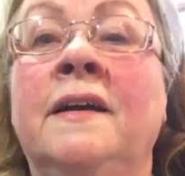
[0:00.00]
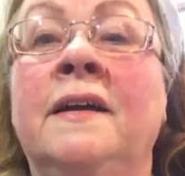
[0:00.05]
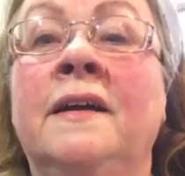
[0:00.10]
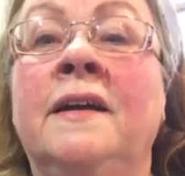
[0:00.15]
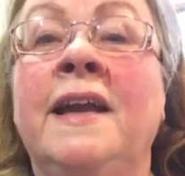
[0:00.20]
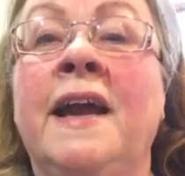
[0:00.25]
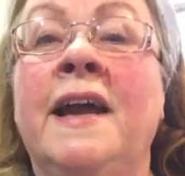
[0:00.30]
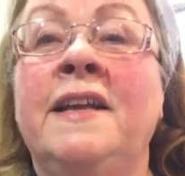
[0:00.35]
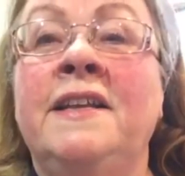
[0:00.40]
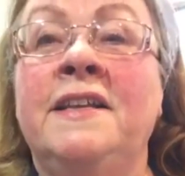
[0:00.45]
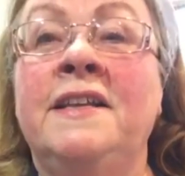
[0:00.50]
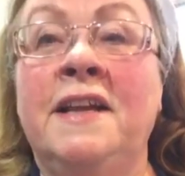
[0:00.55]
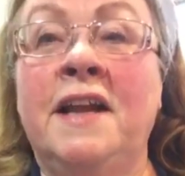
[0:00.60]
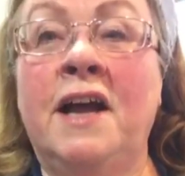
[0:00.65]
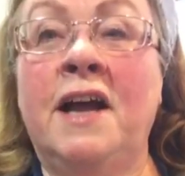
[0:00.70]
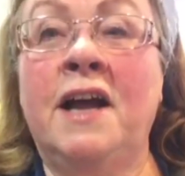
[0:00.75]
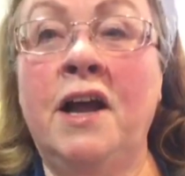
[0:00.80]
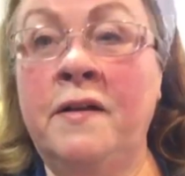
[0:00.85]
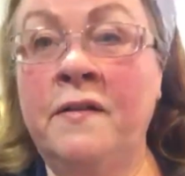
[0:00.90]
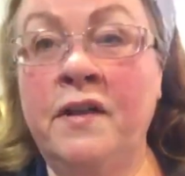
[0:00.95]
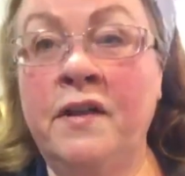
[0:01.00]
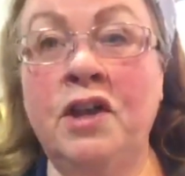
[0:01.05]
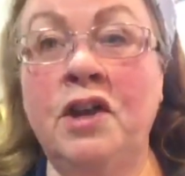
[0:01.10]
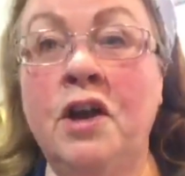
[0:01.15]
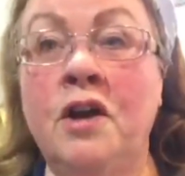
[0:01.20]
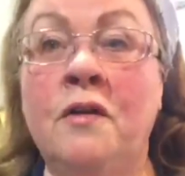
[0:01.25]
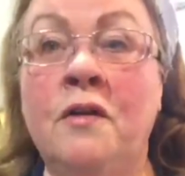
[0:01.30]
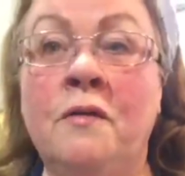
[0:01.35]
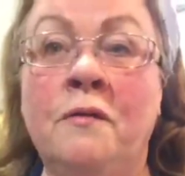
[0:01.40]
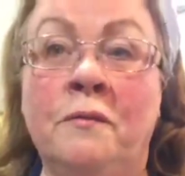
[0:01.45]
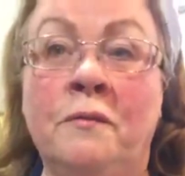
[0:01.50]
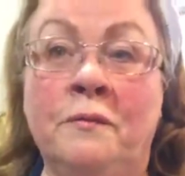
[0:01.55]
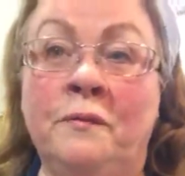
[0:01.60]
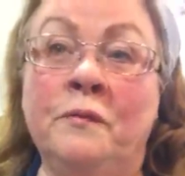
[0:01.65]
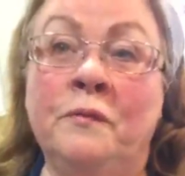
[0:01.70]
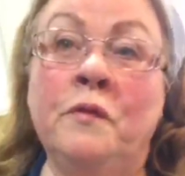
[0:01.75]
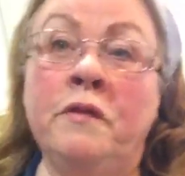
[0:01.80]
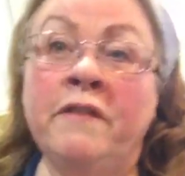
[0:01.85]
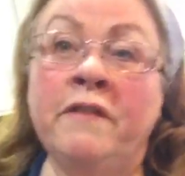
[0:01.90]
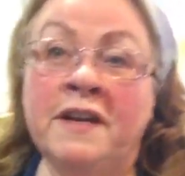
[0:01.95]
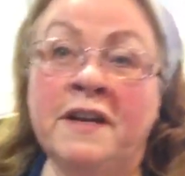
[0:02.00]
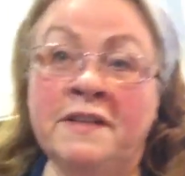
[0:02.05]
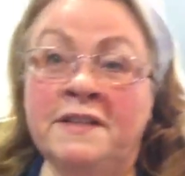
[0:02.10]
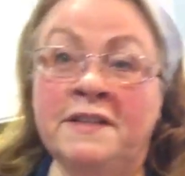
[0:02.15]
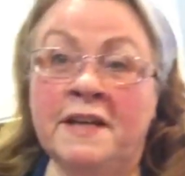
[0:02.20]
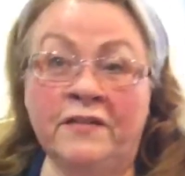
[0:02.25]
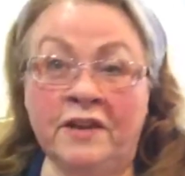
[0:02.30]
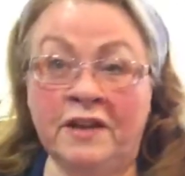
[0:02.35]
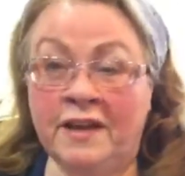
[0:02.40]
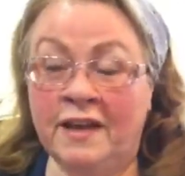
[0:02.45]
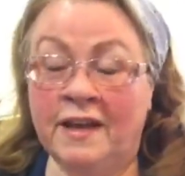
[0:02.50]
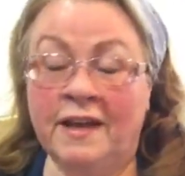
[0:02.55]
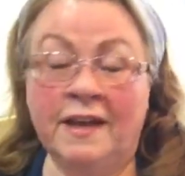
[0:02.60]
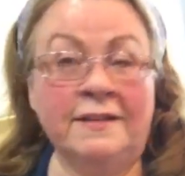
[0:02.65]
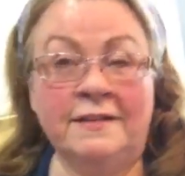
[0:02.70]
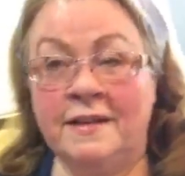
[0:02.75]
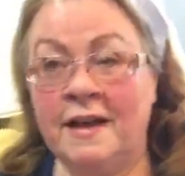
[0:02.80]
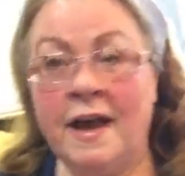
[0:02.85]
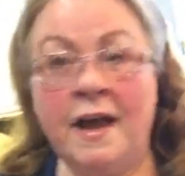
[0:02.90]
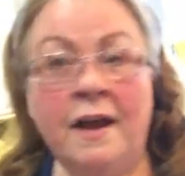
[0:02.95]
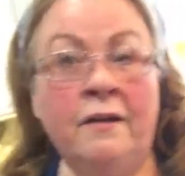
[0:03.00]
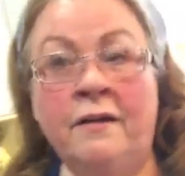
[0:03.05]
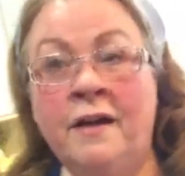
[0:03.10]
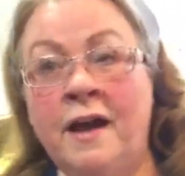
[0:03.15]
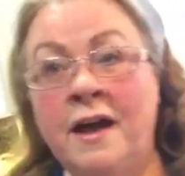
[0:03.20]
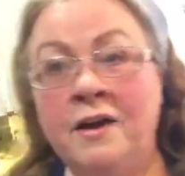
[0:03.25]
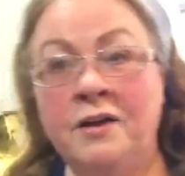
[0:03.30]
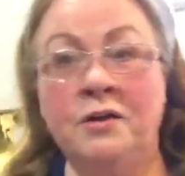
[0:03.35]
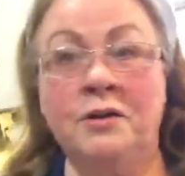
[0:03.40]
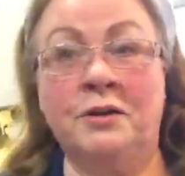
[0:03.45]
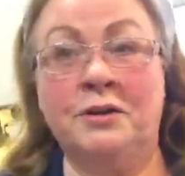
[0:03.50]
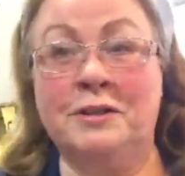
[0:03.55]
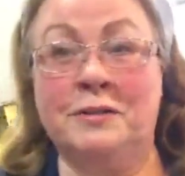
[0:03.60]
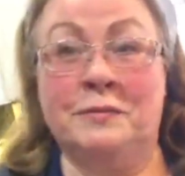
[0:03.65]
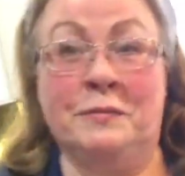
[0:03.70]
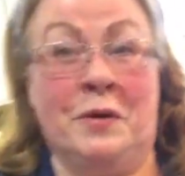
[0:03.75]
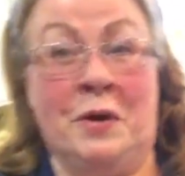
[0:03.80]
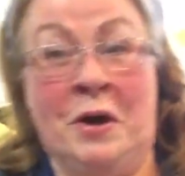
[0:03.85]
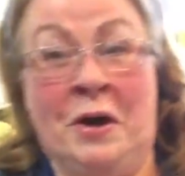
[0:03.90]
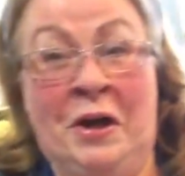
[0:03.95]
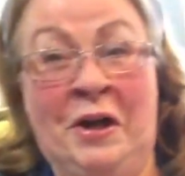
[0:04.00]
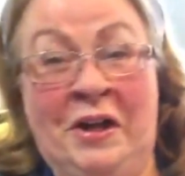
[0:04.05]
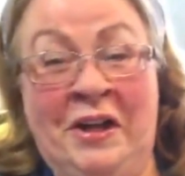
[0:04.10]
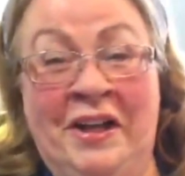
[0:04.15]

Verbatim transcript: Yeah, I did. I, you know, we raised seven kids. I don't know how to cook small,